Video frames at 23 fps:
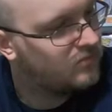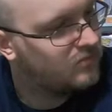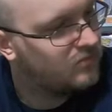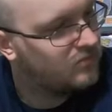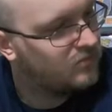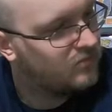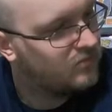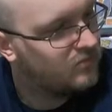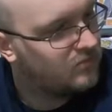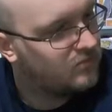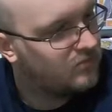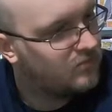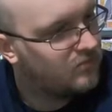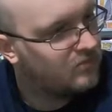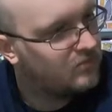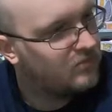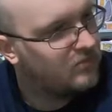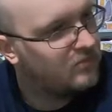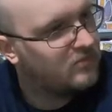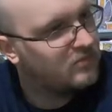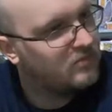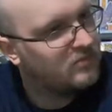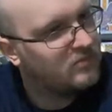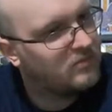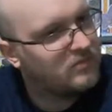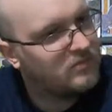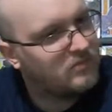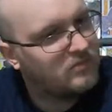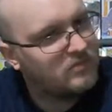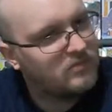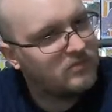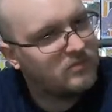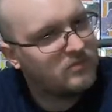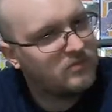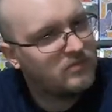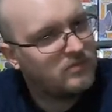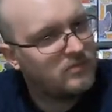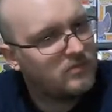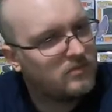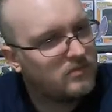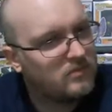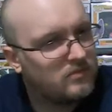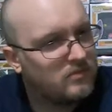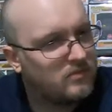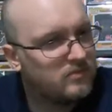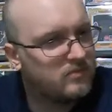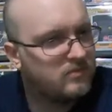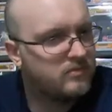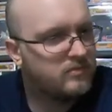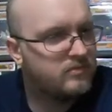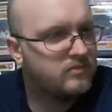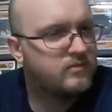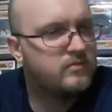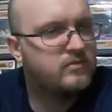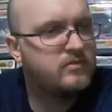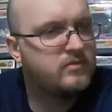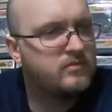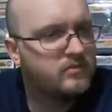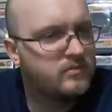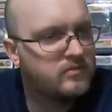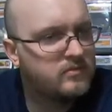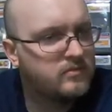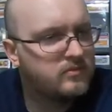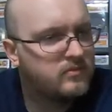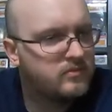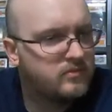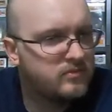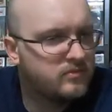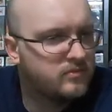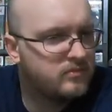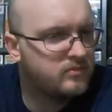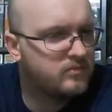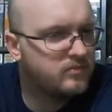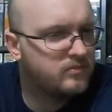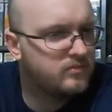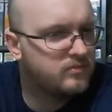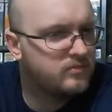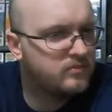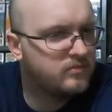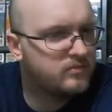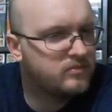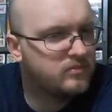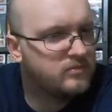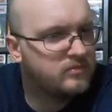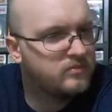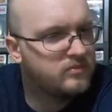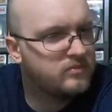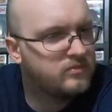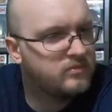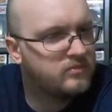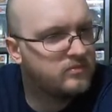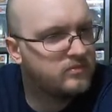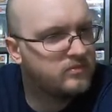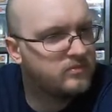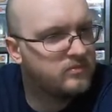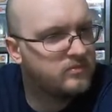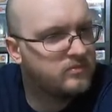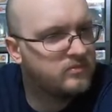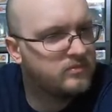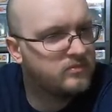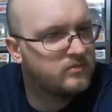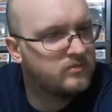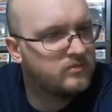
The person shown says nothing.